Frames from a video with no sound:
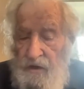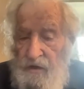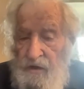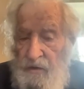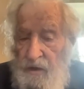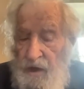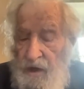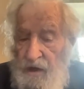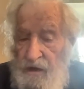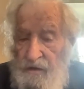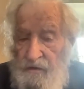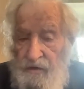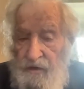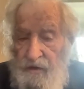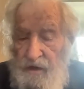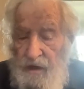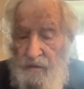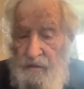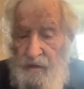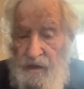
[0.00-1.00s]
terrain for
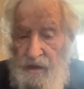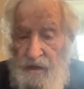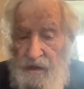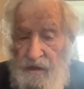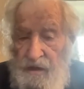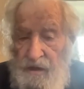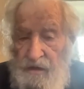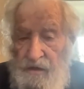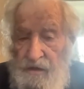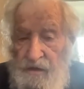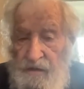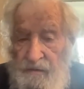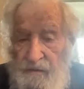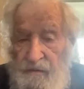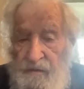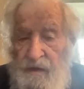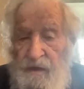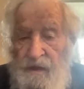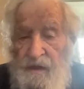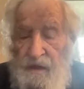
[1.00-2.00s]
demagogues.
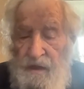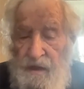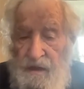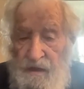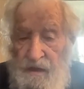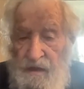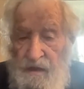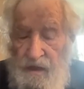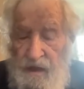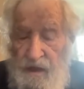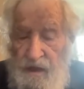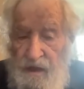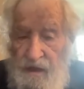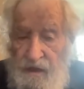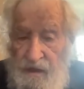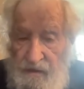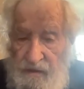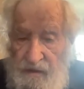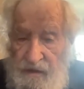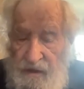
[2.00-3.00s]
You get
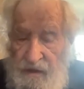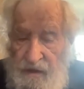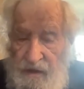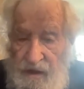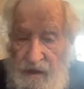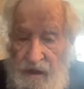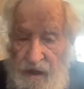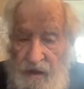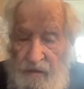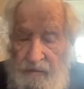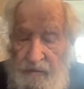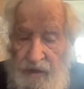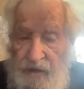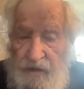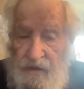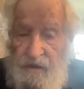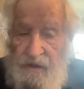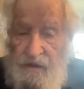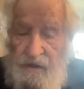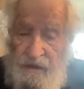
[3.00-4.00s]
an
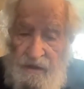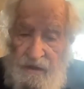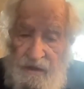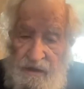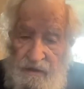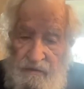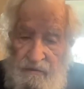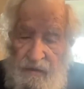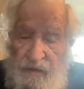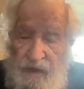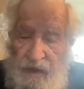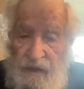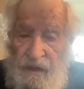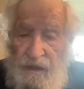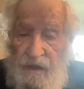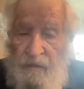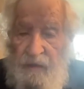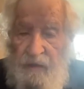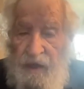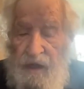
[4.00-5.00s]
accomplished
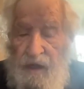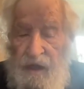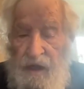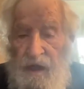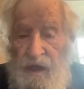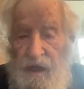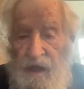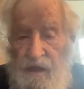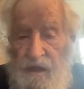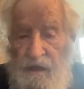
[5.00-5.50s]
megalomaniac